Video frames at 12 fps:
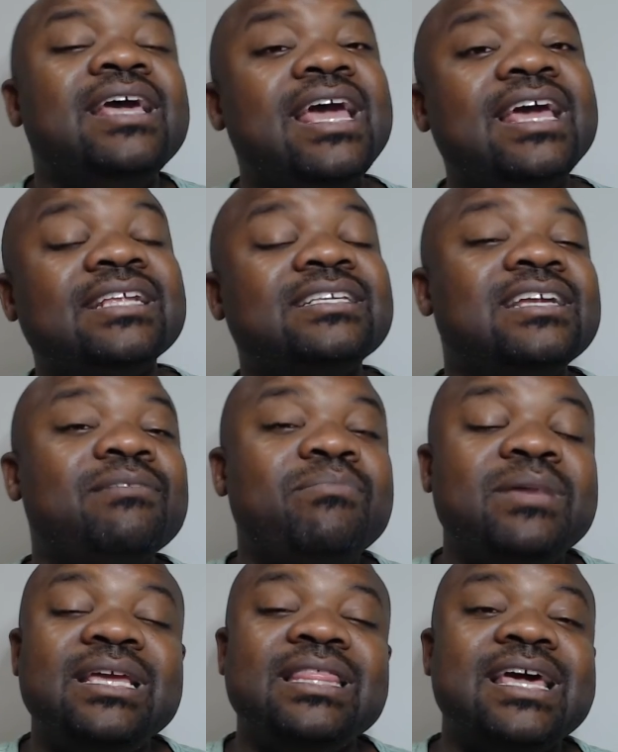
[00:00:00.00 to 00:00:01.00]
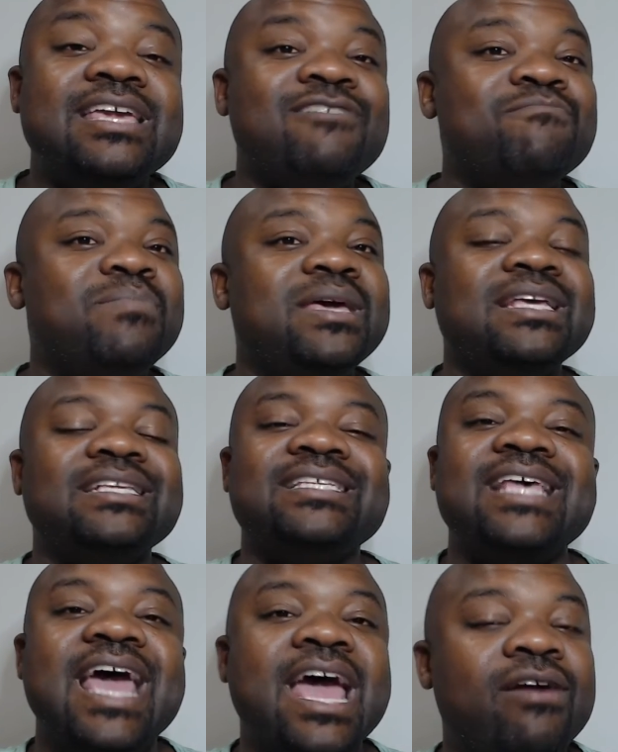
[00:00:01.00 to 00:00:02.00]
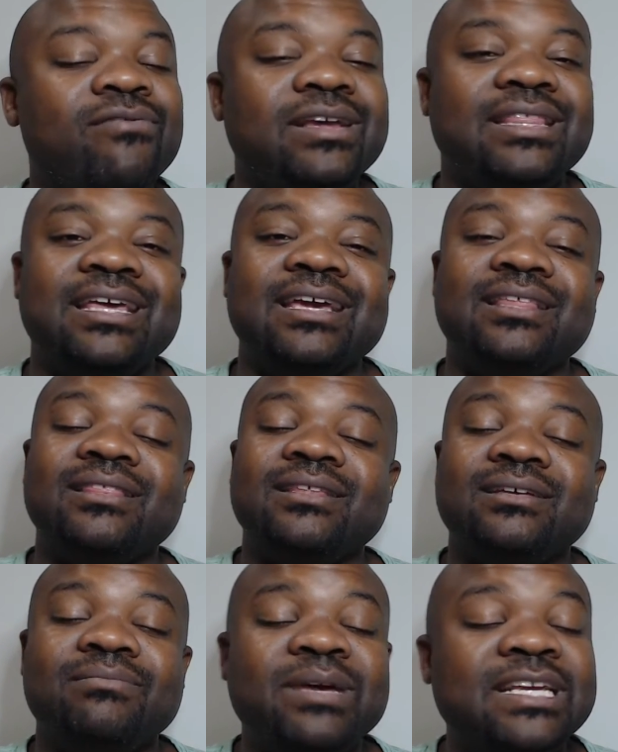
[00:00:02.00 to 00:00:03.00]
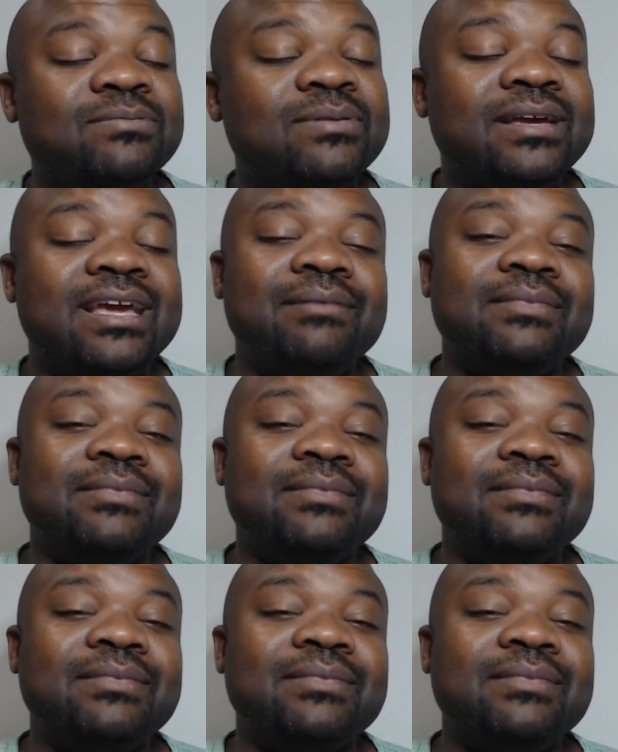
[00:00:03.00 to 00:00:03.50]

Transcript: and it's going to mean that you miss everything the baseball game,